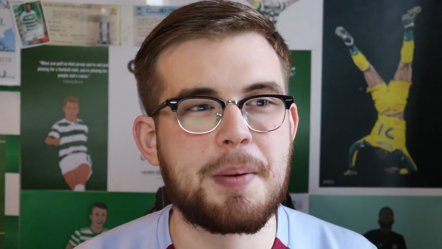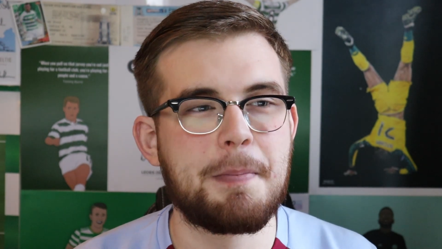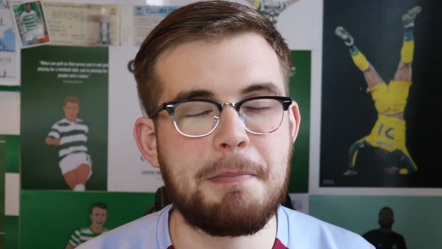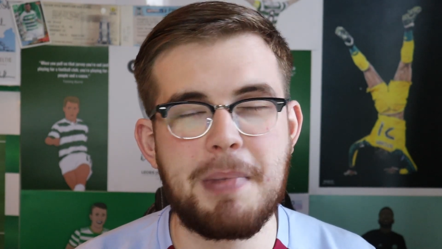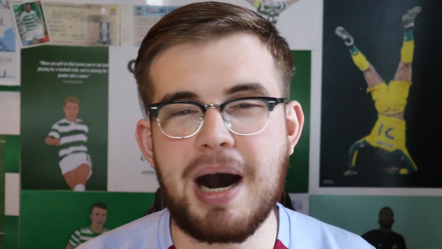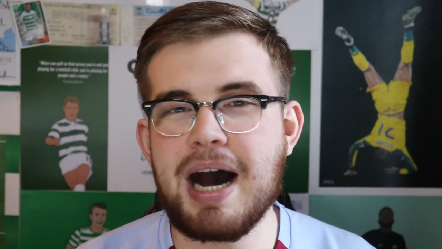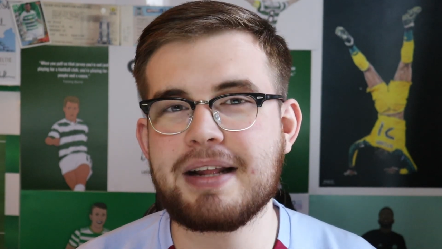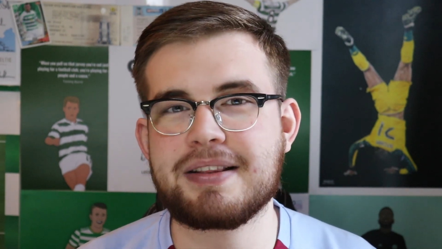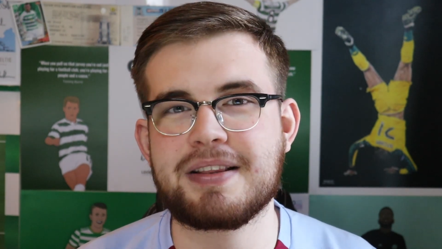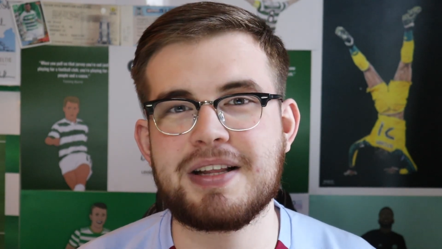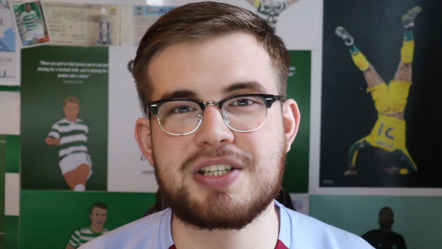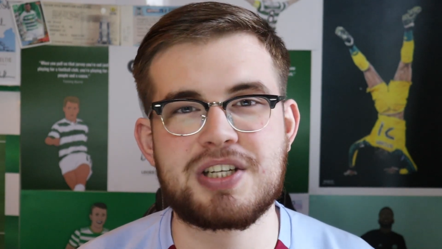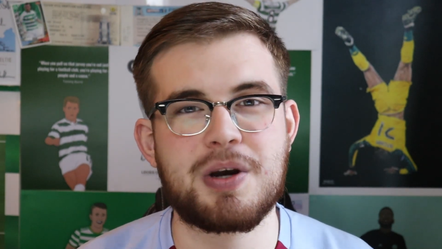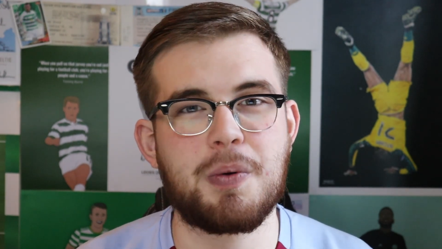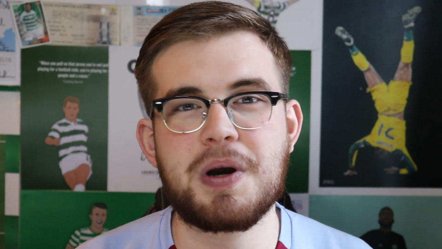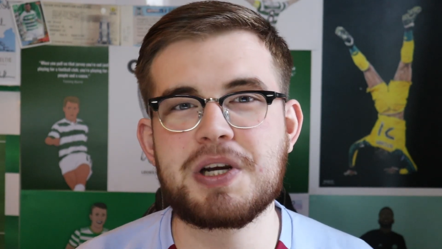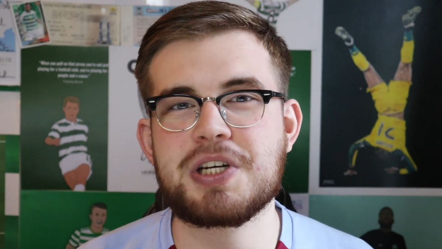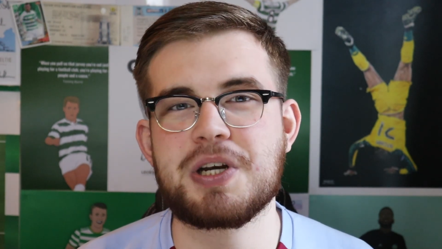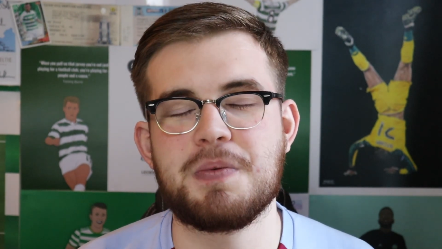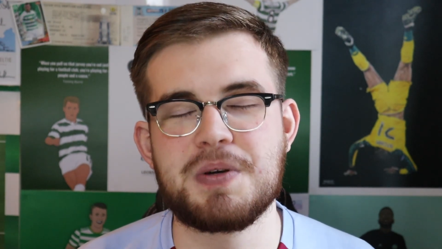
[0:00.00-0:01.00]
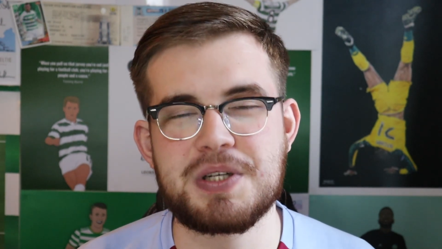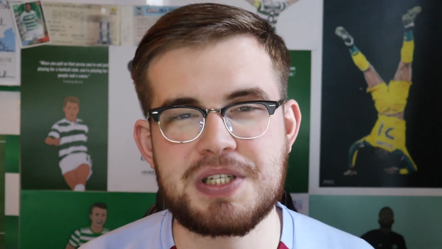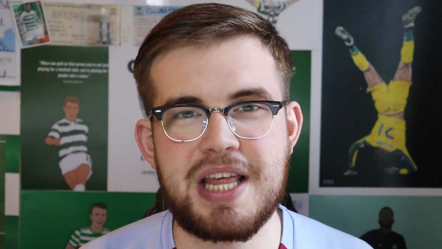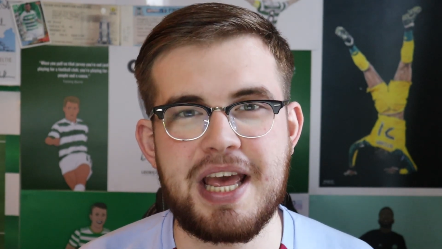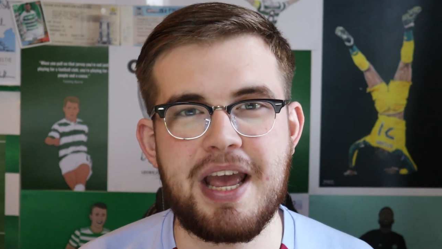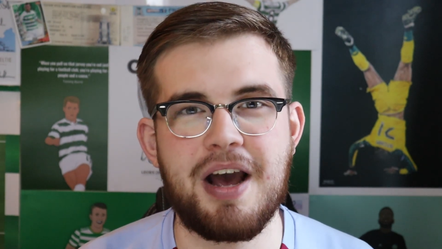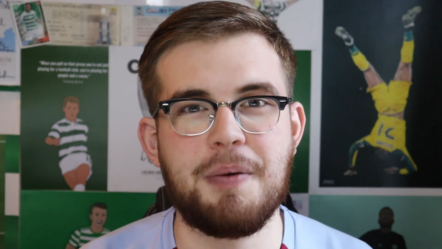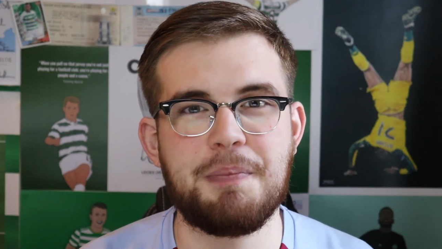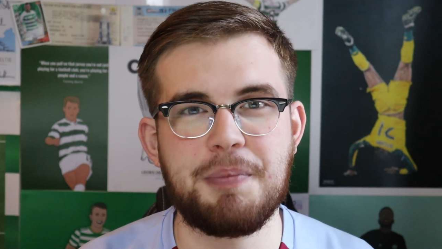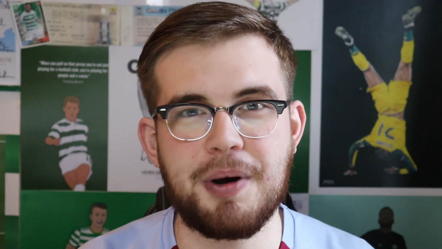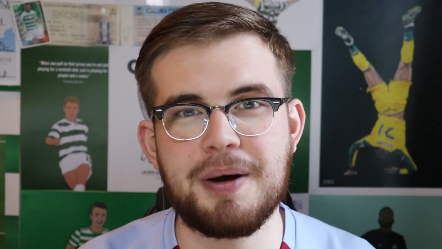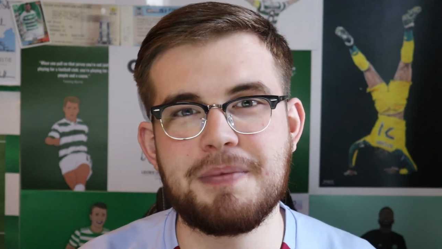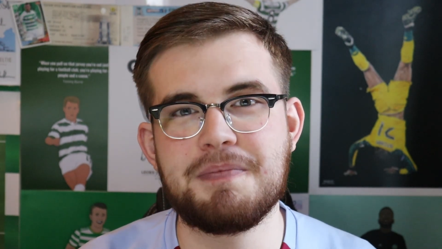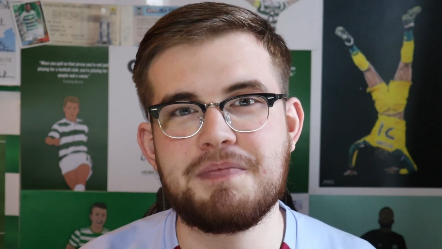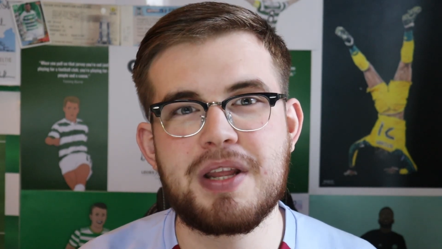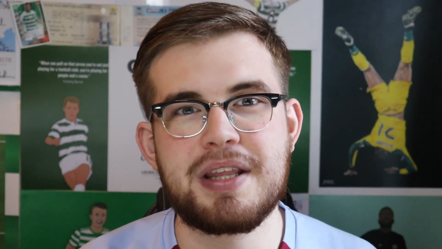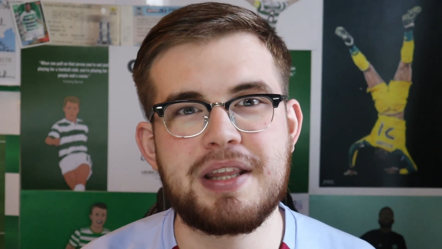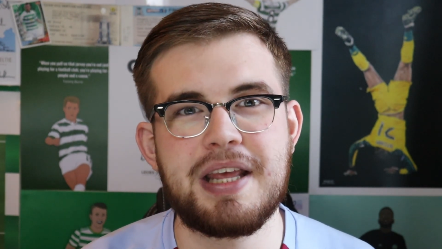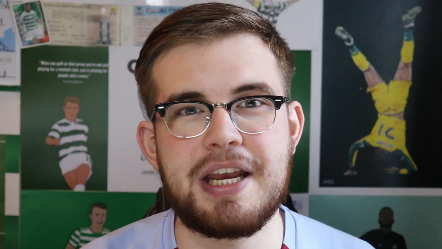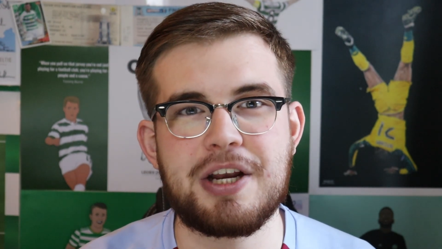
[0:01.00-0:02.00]
Madness. I wish I was there, but
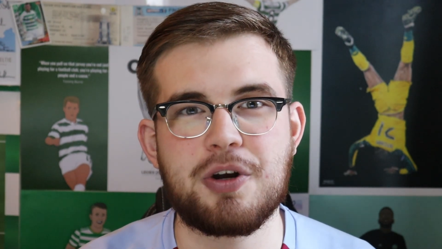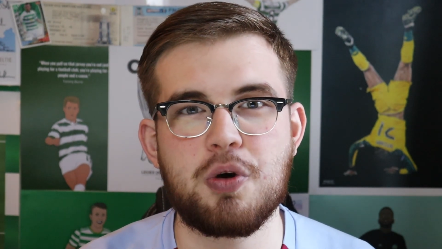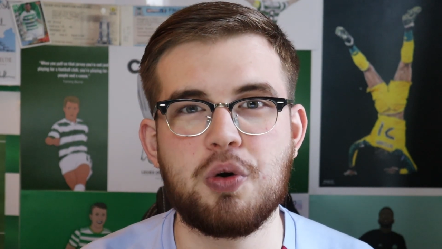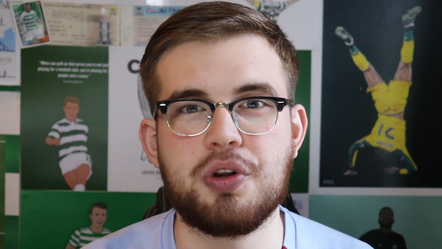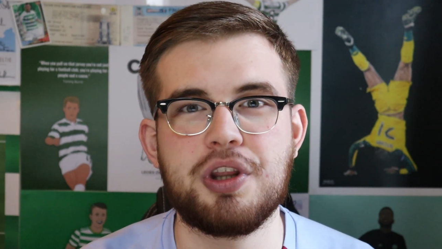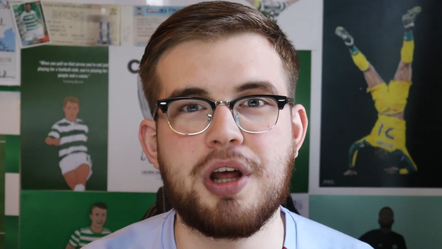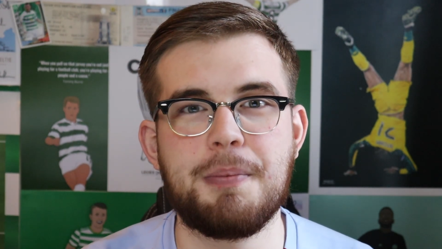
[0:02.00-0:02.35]
there you go.